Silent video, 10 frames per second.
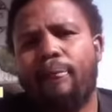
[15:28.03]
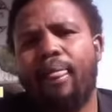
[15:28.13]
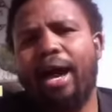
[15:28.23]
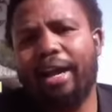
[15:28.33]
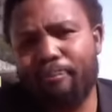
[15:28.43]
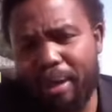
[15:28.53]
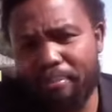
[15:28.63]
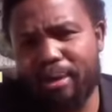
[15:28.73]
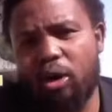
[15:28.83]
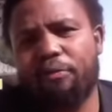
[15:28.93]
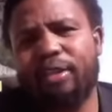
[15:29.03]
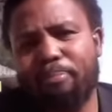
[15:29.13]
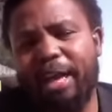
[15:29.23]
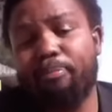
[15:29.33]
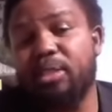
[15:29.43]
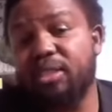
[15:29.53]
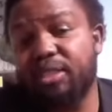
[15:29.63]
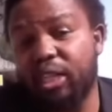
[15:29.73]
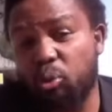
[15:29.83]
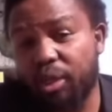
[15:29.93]
are a member of the Black Business
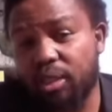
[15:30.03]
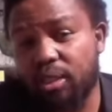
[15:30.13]
Network.